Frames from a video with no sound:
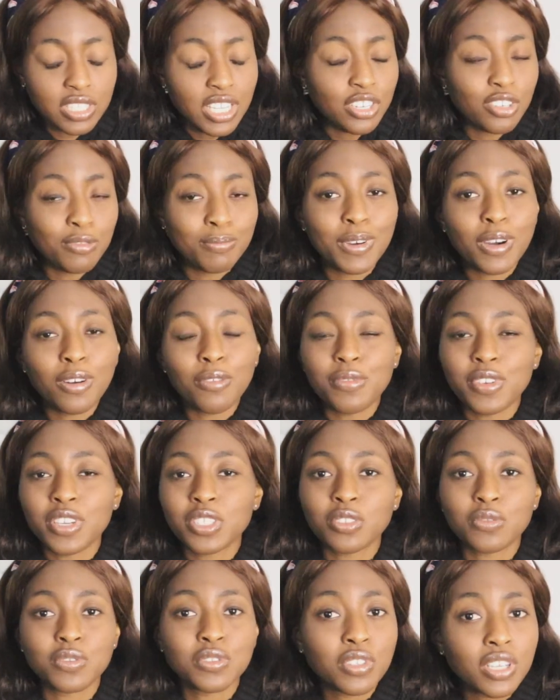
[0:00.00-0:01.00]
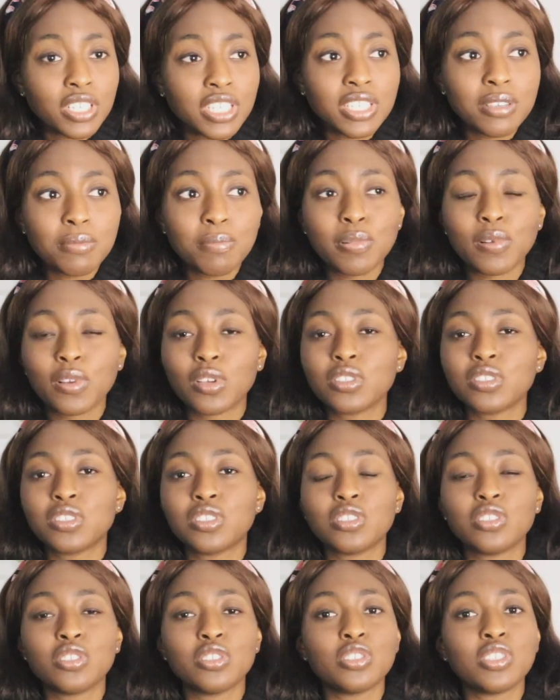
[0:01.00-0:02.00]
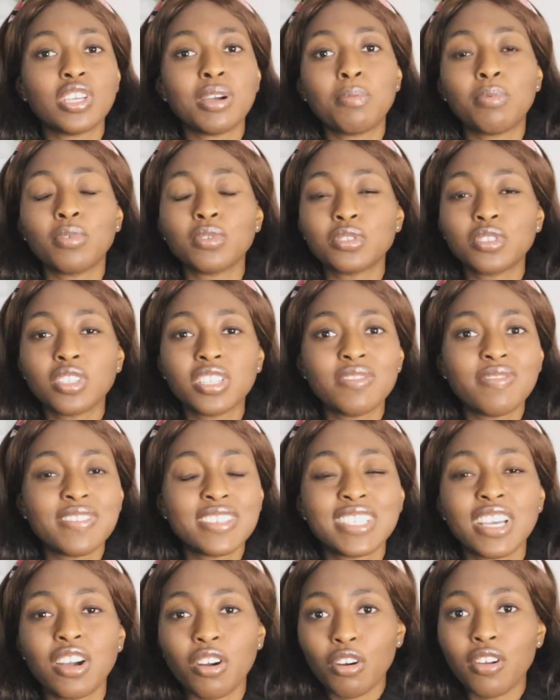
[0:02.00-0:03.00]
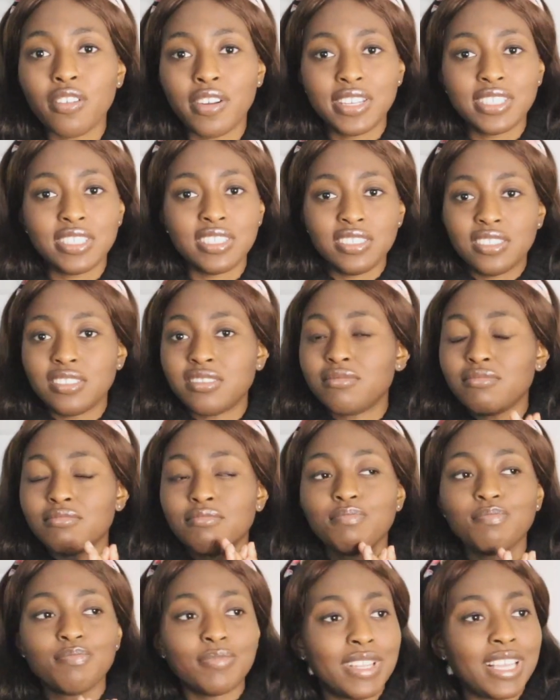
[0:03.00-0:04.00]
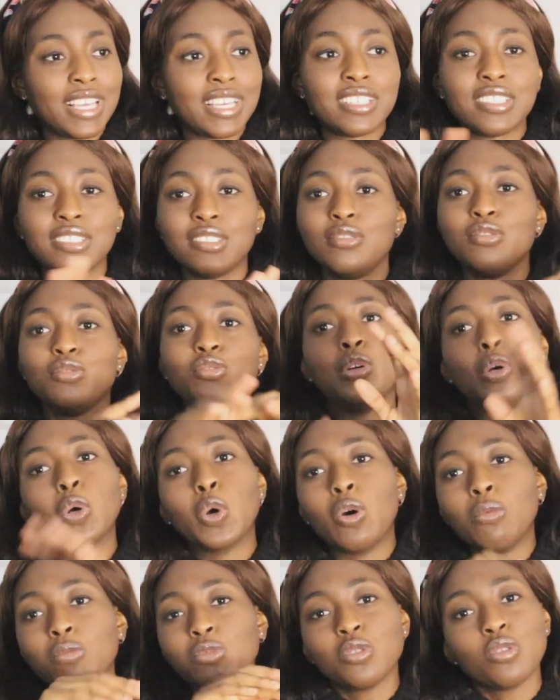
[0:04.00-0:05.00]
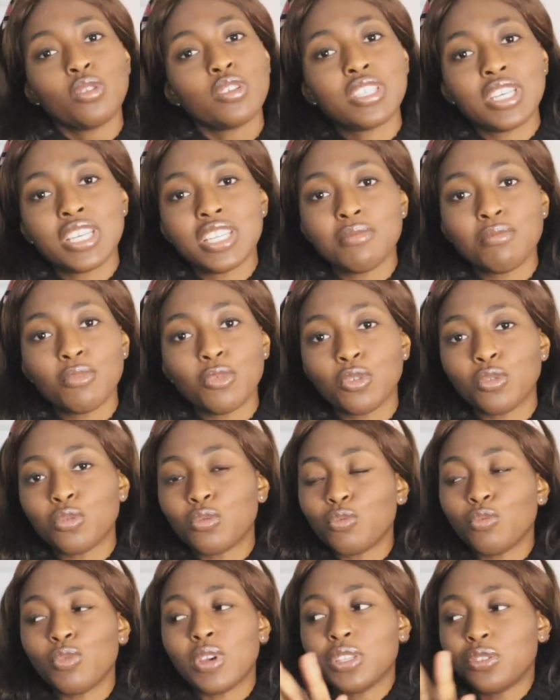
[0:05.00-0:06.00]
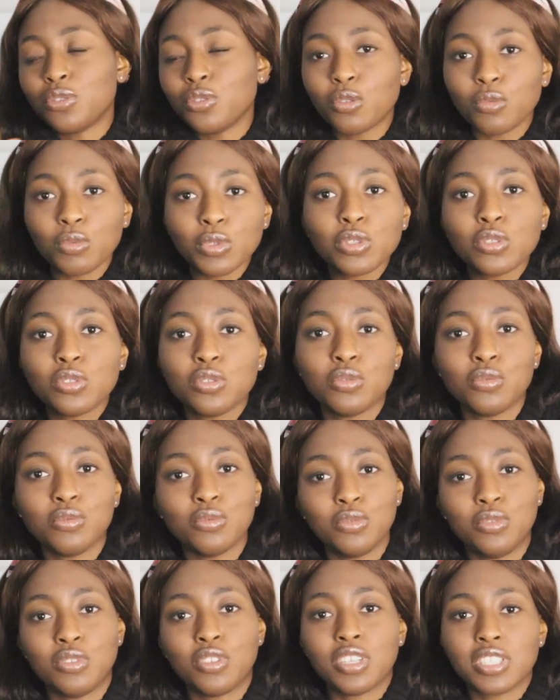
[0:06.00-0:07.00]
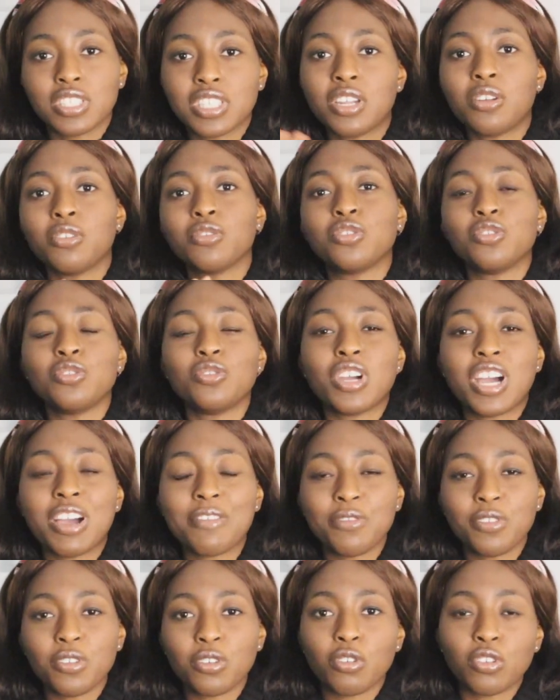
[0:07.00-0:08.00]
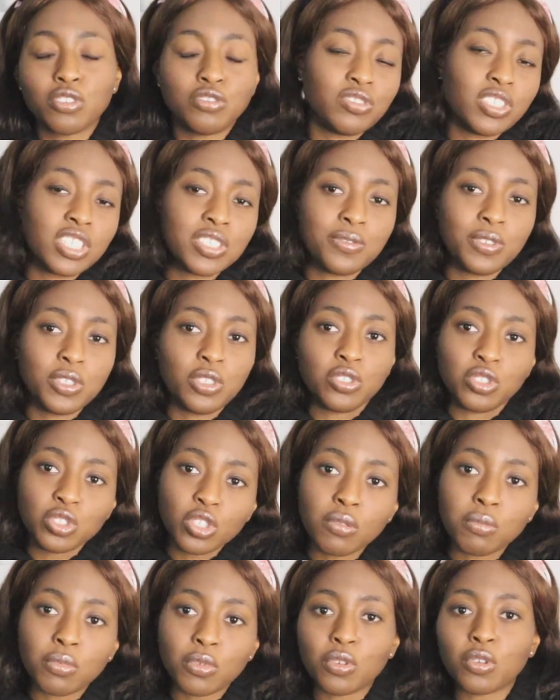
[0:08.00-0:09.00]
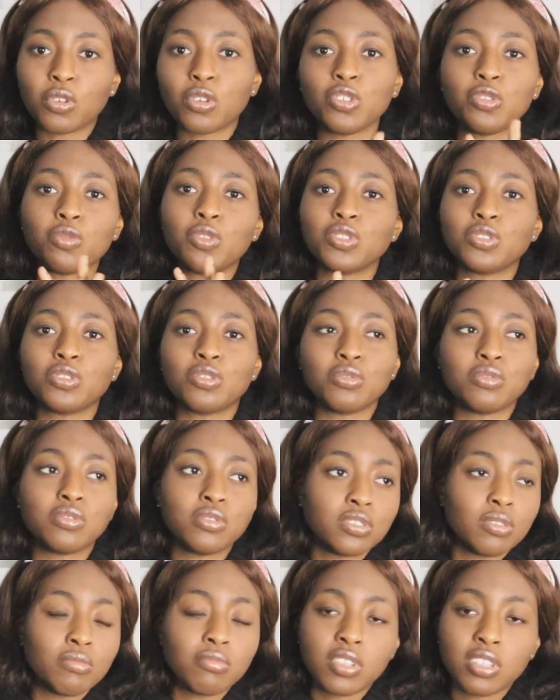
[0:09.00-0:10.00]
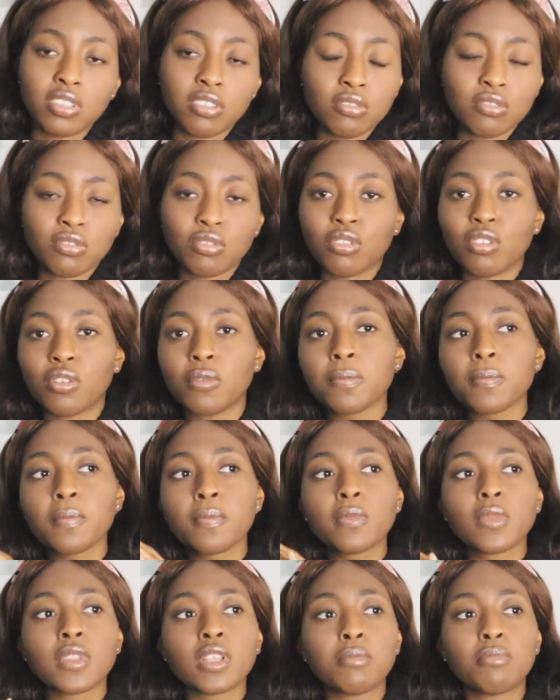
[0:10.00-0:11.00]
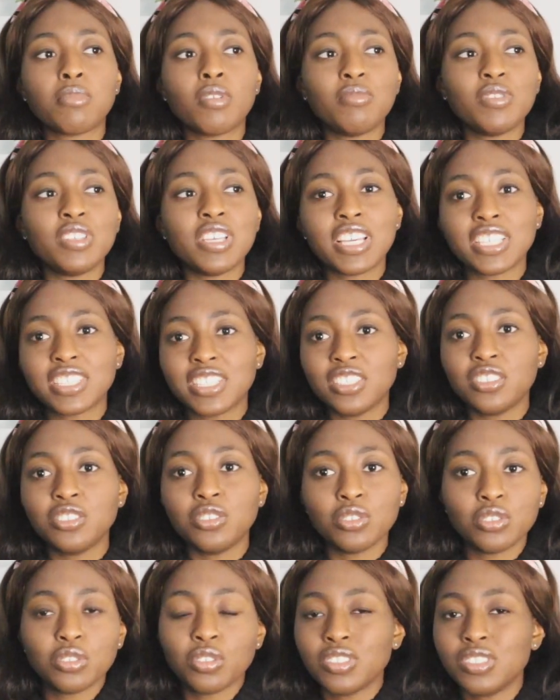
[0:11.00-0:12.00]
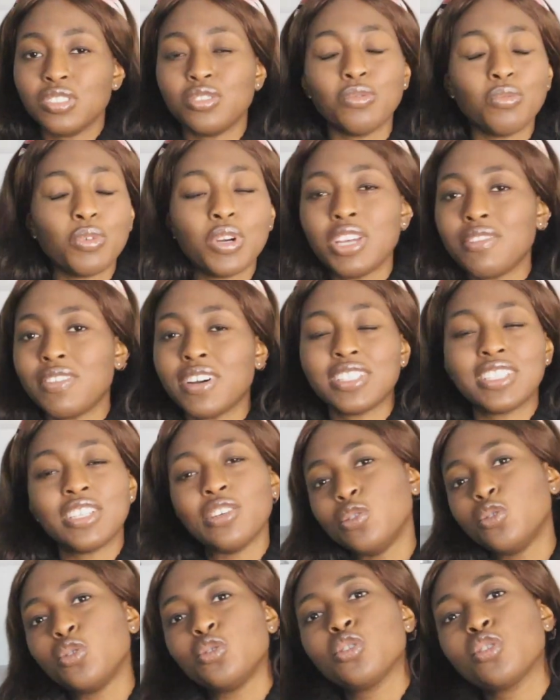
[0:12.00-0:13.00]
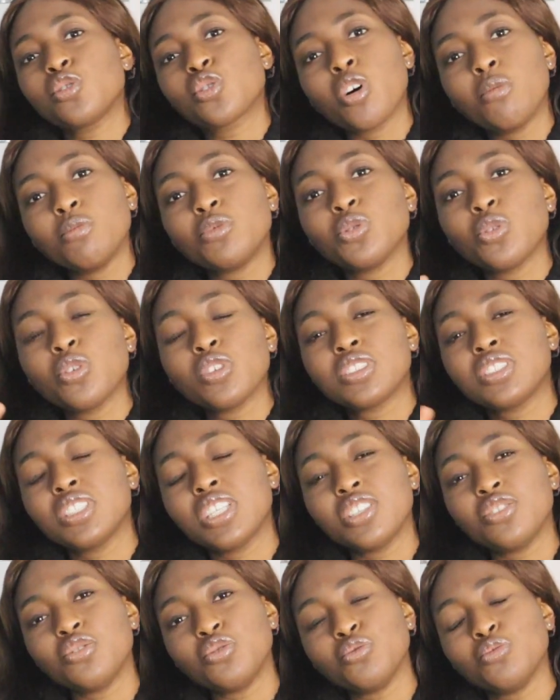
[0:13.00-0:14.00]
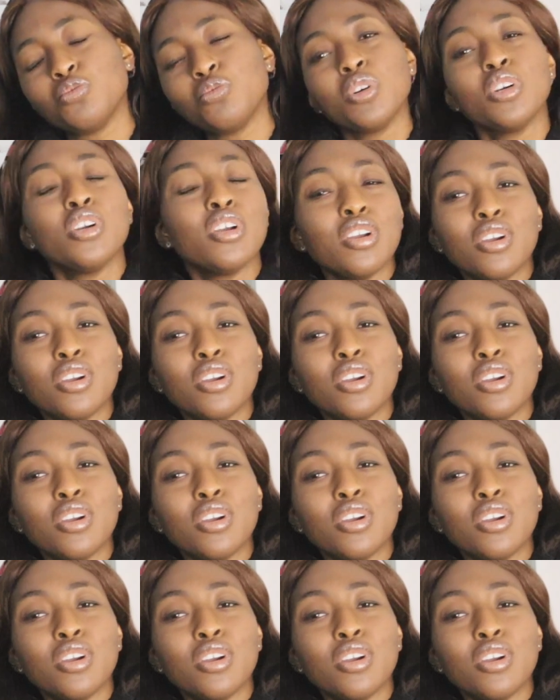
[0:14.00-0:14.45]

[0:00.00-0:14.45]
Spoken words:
the number of years of study plus their post-study visa already. Like, don't come to us anymore, we are done with you. You understand? Until you have your contract for your job, or you want to do something else, or probably you're extending your studies or whatever. Don't just come to us saying you